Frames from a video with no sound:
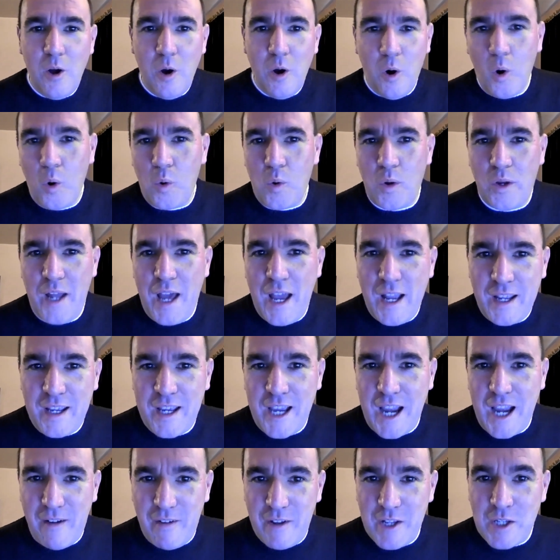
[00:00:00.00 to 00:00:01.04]
awkward head
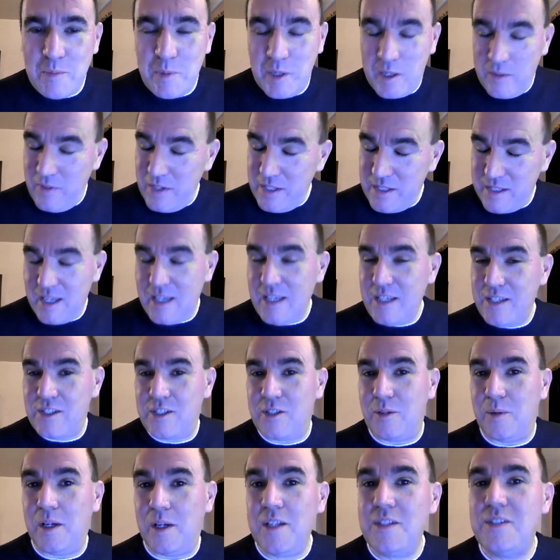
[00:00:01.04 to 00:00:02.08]
carriage, but if he takes
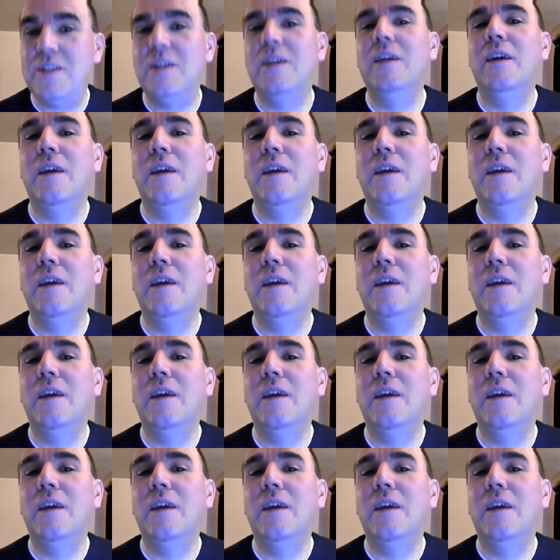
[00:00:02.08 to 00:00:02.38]
to it,